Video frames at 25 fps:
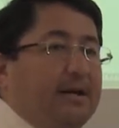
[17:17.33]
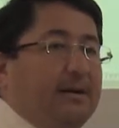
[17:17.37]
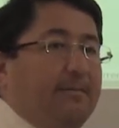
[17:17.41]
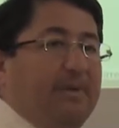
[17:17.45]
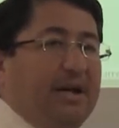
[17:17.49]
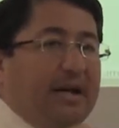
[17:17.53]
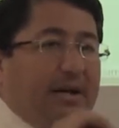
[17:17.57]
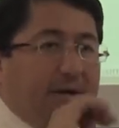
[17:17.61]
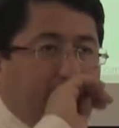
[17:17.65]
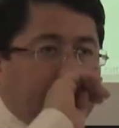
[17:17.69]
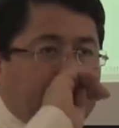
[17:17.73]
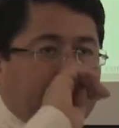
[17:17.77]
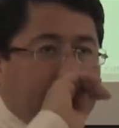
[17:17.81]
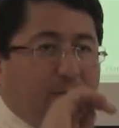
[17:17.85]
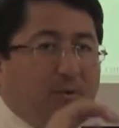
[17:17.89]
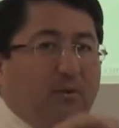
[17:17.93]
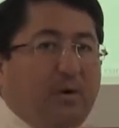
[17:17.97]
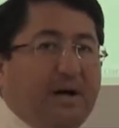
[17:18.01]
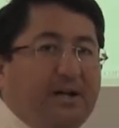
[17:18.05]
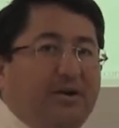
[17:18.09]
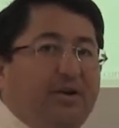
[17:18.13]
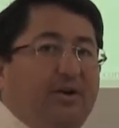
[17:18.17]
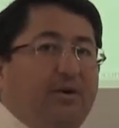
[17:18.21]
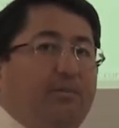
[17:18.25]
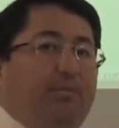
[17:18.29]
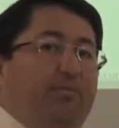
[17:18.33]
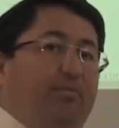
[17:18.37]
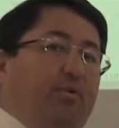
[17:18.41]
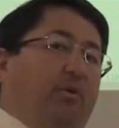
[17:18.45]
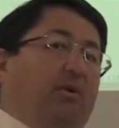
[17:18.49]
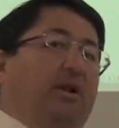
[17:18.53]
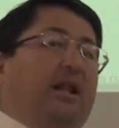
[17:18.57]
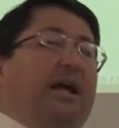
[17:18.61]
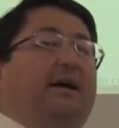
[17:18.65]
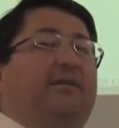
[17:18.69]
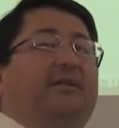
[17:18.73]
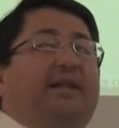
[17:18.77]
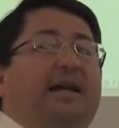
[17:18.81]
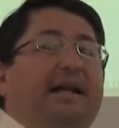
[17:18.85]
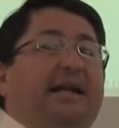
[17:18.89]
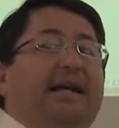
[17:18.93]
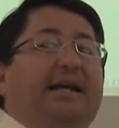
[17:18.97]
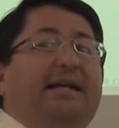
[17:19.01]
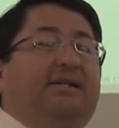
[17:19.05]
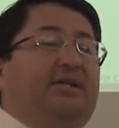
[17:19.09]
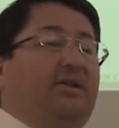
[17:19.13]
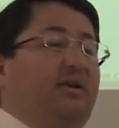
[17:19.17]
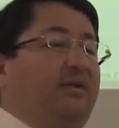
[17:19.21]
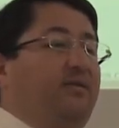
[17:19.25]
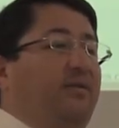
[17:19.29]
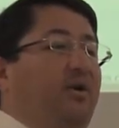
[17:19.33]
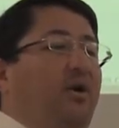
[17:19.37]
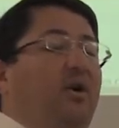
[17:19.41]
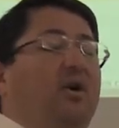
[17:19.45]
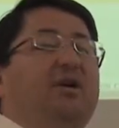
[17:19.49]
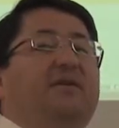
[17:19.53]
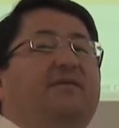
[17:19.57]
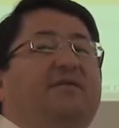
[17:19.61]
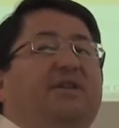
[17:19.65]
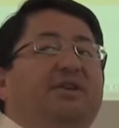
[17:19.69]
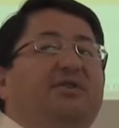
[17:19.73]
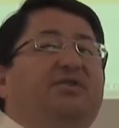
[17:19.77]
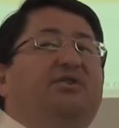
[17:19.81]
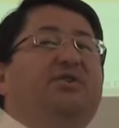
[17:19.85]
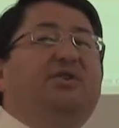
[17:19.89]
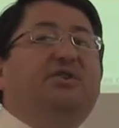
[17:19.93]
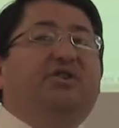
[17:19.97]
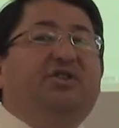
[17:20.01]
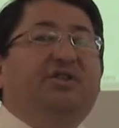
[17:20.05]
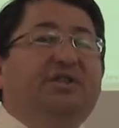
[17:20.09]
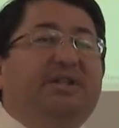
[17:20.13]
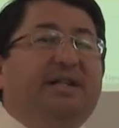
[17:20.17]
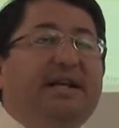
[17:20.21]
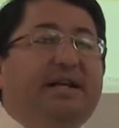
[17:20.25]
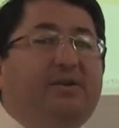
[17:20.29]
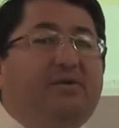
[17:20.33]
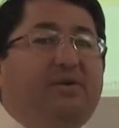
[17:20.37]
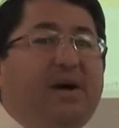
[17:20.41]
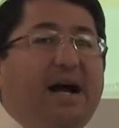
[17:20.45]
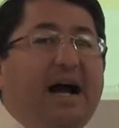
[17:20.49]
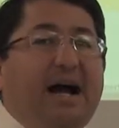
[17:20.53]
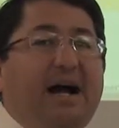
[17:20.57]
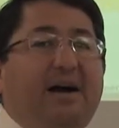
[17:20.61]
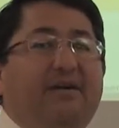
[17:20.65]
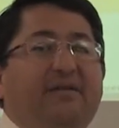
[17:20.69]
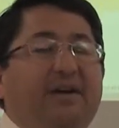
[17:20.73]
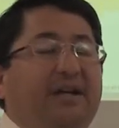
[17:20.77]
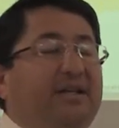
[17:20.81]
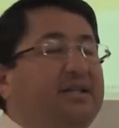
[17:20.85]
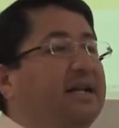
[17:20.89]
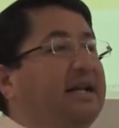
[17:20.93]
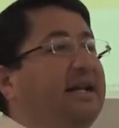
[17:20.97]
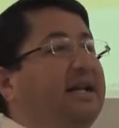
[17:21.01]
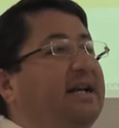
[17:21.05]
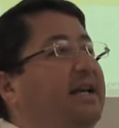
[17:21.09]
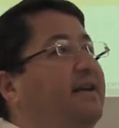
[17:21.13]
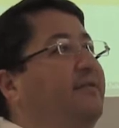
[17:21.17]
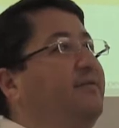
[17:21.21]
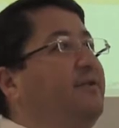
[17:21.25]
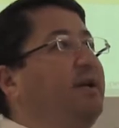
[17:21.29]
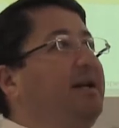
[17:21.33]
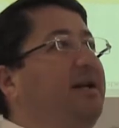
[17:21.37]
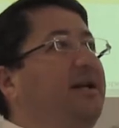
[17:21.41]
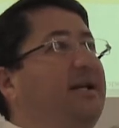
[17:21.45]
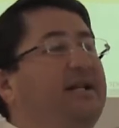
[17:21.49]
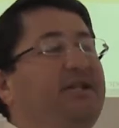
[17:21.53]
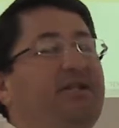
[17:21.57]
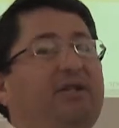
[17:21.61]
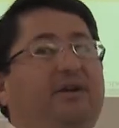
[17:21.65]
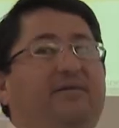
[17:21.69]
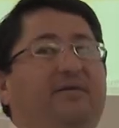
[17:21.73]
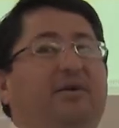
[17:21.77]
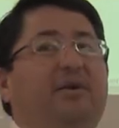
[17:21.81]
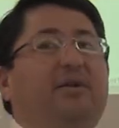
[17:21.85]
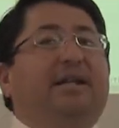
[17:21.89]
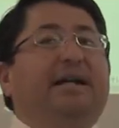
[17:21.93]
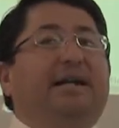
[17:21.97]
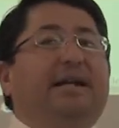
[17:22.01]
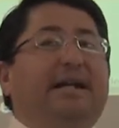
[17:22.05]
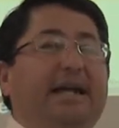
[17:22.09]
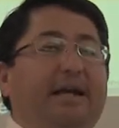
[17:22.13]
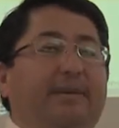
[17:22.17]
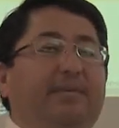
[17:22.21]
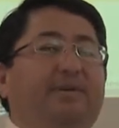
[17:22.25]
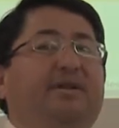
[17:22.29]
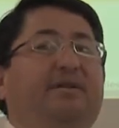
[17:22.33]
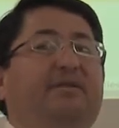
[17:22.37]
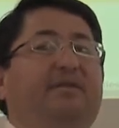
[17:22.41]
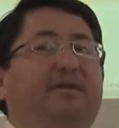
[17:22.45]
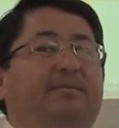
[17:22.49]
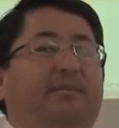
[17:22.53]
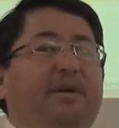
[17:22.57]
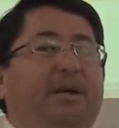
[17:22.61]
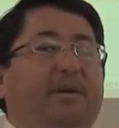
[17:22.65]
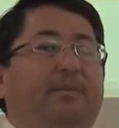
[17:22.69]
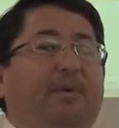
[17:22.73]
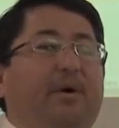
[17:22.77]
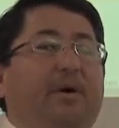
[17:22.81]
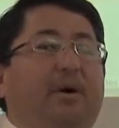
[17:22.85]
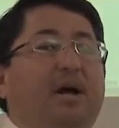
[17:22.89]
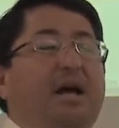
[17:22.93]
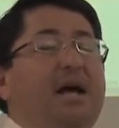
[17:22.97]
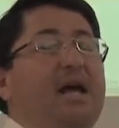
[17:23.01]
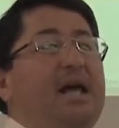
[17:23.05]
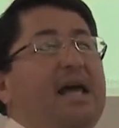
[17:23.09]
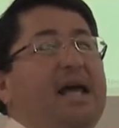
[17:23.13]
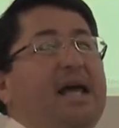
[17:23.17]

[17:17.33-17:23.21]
Because when you pull out the list of all of these searches that you have, it's going to give you a list of all the names of the people